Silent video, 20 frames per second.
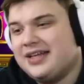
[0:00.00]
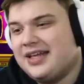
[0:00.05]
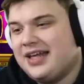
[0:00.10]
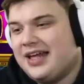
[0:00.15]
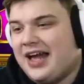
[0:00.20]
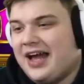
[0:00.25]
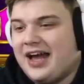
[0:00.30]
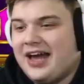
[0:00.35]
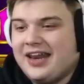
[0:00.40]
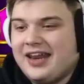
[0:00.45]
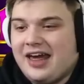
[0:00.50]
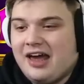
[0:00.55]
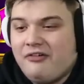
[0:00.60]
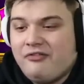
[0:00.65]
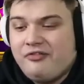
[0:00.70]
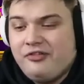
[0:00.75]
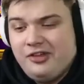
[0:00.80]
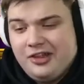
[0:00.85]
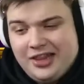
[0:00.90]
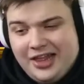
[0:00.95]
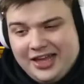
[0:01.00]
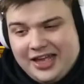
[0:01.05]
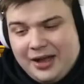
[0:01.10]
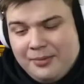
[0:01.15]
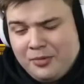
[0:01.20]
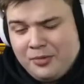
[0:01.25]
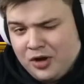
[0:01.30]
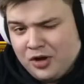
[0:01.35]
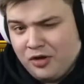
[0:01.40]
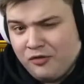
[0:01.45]
And I feel like I'm
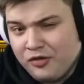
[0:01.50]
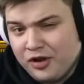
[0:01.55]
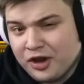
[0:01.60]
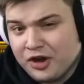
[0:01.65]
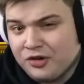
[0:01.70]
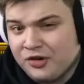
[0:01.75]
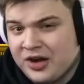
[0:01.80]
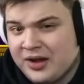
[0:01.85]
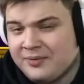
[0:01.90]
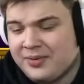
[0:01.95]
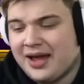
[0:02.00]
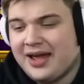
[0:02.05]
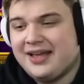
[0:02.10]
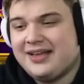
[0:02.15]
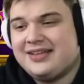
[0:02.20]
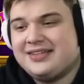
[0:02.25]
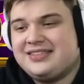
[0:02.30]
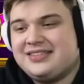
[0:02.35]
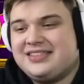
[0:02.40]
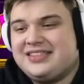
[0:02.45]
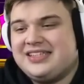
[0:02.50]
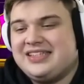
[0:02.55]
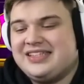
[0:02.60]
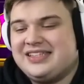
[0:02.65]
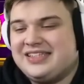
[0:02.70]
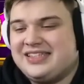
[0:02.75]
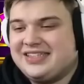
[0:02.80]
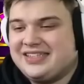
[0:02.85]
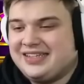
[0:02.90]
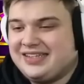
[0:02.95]
going to go for the green bike
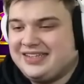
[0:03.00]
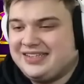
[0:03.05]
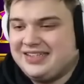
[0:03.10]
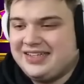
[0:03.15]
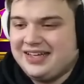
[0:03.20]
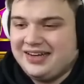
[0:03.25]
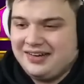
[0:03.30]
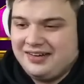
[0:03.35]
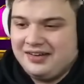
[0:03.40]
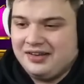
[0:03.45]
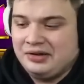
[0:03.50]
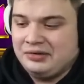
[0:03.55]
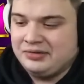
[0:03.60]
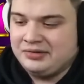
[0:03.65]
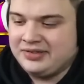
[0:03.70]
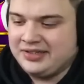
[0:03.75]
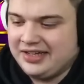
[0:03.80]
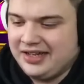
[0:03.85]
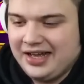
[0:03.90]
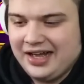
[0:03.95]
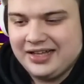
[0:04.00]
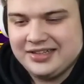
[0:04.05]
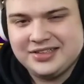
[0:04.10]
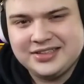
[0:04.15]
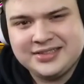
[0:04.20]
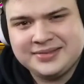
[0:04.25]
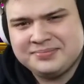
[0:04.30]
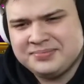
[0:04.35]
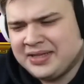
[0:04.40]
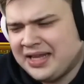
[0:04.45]
since, I don't know, I
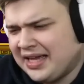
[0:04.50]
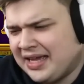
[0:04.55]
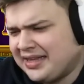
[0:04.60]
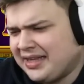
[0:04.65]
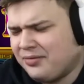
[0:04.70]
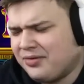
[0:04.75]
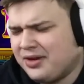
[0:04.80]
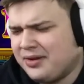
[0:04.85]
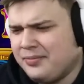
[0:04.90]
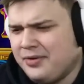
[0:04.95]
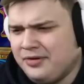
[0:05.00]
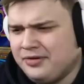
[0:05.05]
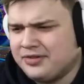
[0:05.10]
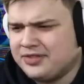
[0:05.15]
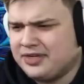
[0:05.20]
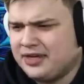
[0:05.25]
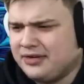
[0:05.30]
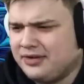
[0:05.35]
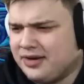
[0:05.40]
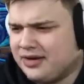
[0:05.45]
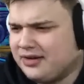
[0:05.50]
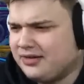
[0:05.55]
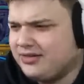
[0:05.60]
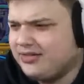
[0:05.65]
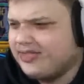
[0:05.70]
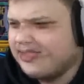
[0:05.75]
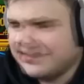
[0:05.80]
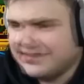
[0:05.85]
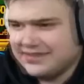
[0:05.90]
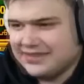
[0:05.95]
just like that one the most, I reckon.
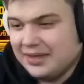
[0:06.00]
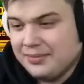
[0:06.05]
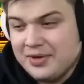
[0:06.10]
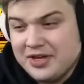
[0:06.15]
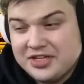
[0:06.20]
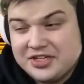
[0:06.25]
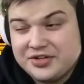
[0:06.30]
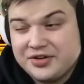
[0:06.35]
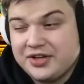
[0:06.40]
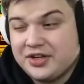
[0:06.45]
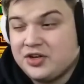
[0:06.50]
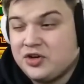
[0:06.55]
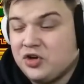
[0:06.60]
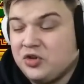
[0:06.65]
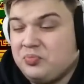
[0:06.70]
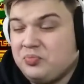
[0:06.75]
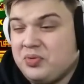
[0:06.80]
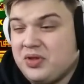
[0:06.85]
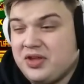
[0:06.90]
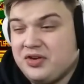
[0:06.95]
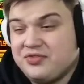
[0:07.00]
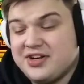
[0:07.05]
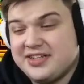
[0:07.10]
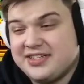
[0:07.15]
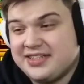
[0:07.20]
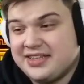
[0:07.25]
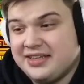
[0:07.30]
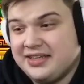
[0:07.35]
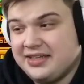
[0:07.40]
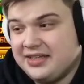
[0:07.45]
The mystery could be
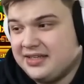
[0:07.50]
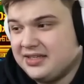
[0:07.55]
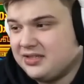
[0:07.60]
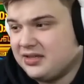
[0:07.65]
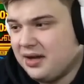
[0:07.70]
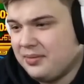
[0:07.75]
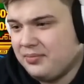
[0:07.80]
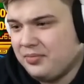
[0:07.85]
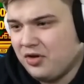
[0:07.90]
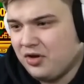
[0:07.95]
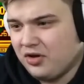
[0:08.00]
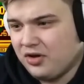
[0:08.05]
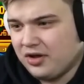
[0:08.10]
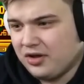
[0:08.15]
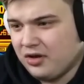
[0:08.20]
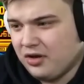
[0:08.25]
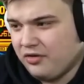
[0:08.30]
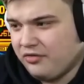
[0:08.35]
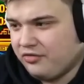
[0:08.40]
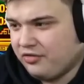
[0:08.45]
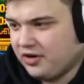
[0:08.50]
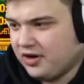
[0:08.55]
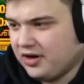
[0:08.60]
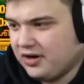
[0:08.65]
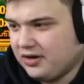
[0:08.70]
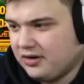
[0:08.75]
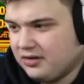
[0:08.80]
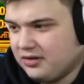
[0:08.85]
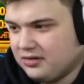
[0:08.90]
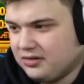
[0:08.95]
risky, so I'm not going to go for it.
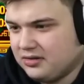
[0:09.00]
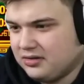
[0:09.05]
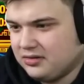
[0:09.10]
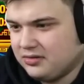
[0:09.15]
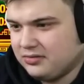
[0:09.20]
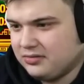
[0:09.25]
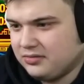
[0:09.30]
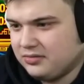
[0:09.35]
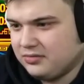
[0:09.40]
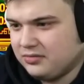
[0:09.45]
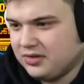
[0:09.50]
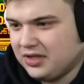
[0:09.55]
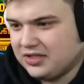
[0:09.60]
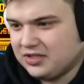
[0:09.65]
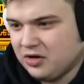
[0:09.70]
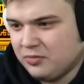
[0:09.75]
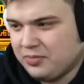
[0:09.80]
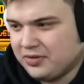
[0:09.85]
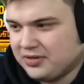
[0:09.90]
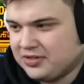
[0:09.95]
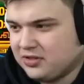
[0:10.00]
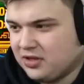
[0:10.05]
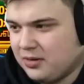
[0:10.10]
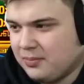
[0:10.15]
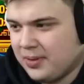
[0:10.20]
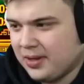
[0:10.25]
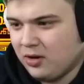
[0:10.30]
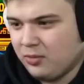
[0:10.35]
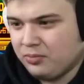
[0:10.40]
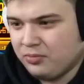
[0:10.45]
Let's hope it's not a
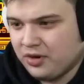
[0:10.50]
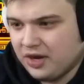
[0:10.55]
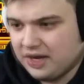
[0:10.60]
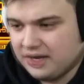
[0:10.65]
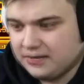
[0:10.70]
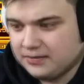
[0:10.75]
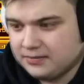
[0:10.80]
big upgrade.